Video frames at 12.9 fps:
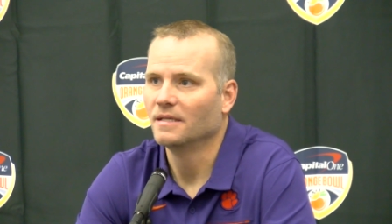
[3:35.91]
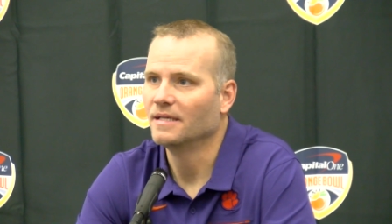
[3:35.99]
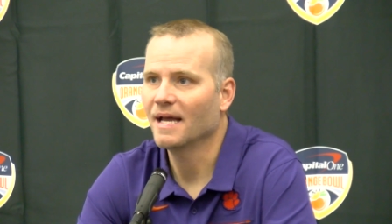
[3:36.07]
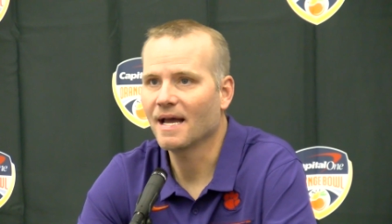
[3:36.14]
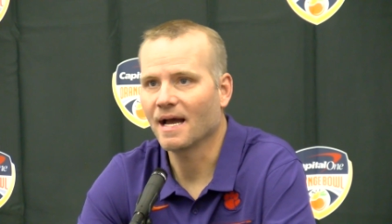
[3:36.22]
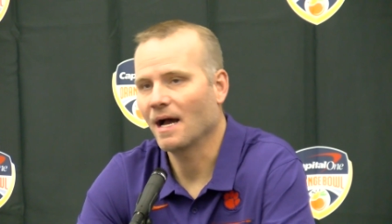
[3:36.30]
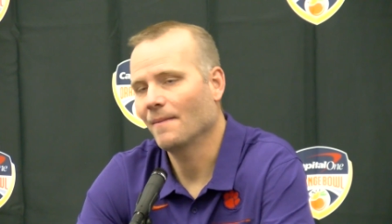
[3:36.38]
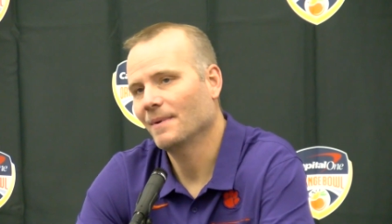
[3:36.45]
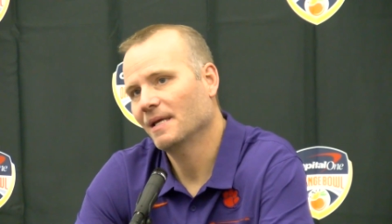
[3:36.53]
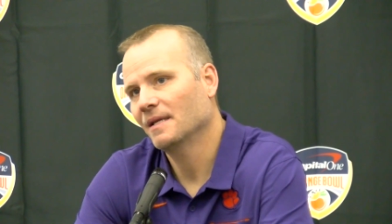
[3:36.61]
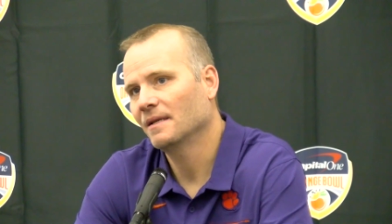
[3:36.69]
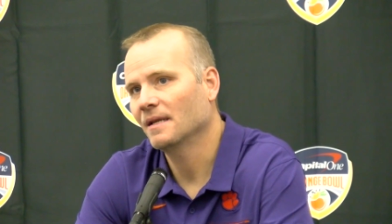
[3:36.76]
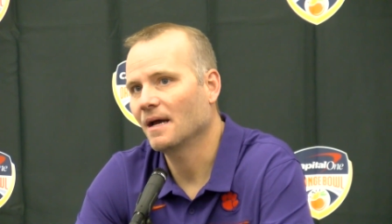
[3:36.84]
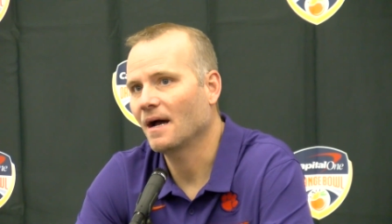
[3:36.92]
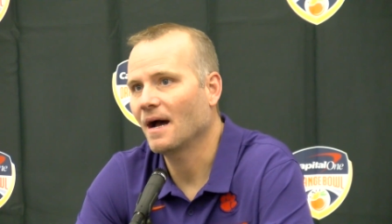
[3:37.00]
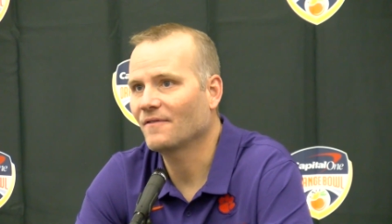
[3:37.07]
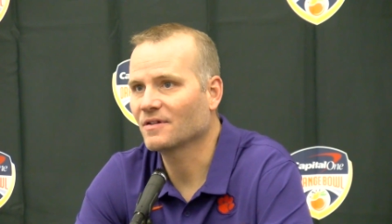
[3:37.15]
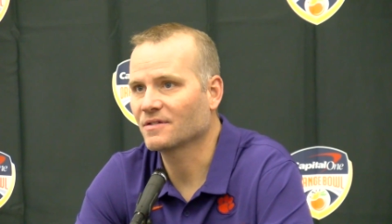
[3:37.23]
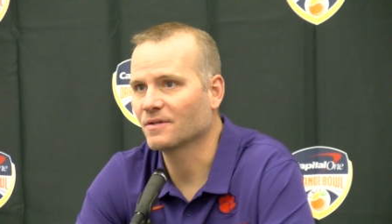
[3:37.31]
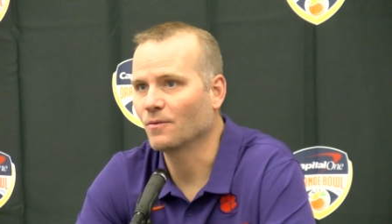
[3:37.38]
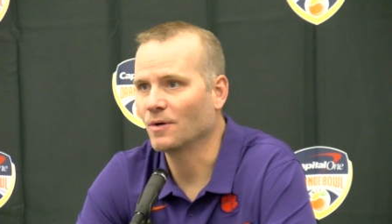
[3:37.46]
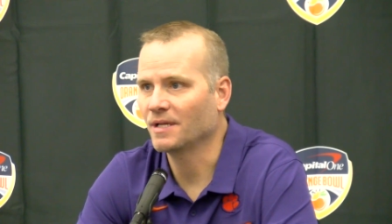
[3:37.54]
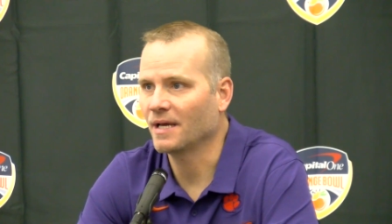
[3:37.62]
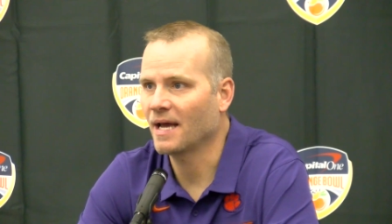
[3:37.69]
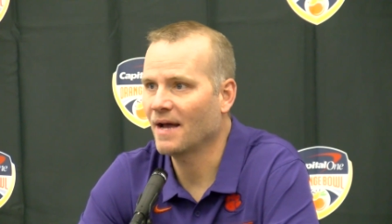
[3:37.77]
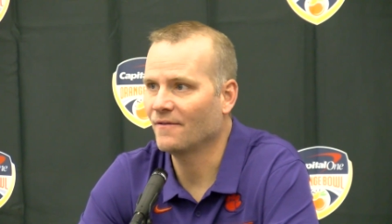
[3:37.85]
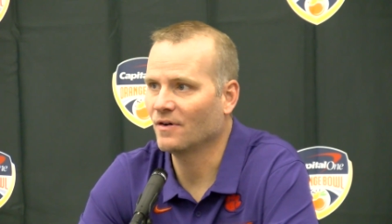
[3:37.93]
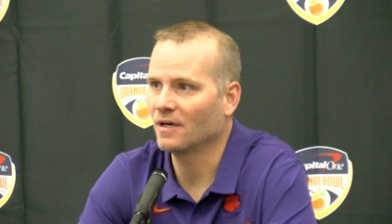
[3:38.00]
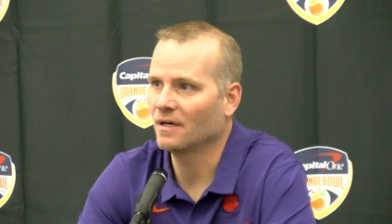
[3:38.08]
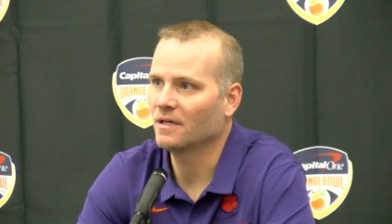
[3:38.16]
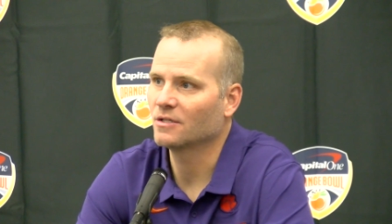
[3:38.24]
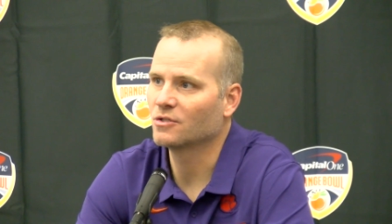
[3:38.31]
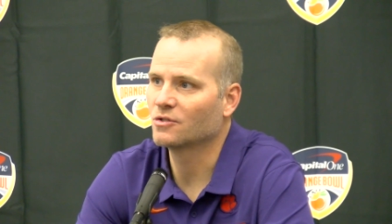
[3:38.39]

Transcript: Yeah, I mean, obviously when you have a